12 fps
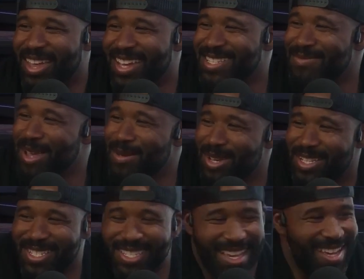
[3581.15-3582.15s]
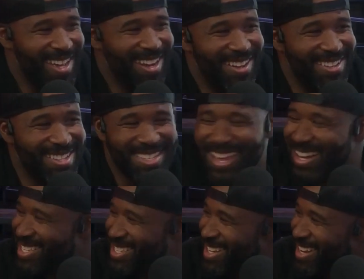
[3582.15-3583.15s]
Like, sometimes I just, you know, just kind
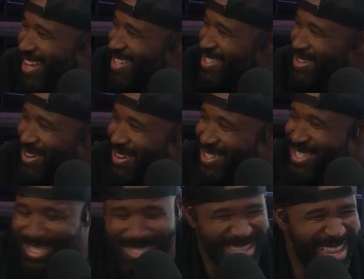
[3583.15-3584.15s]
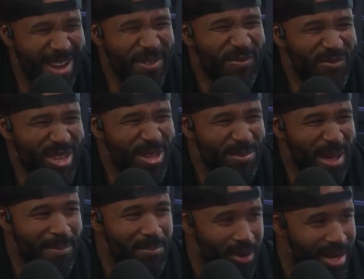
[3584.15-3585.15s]
of sit next to her and just let her feel
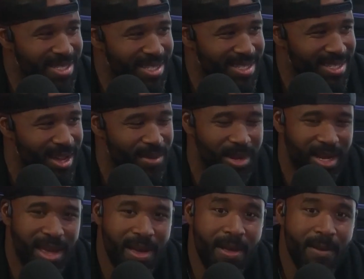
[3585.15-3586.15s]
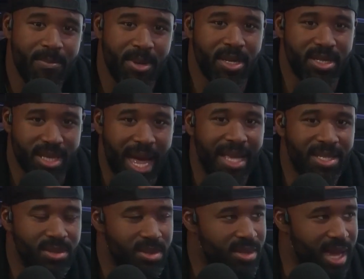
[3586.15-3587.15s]
my presence, you know what I mean? Because
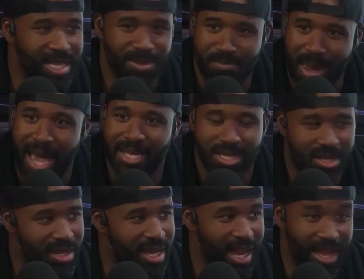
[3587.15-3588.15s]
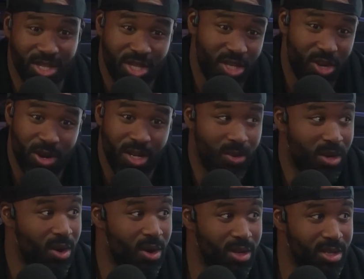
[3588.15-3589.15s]
that's masculine, and she turned into a
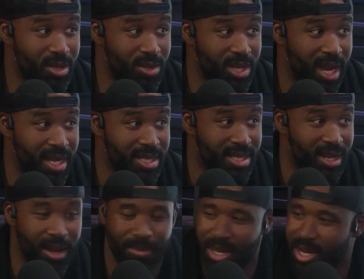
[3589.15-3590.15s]
girl in 2 seconds, you know what I mean?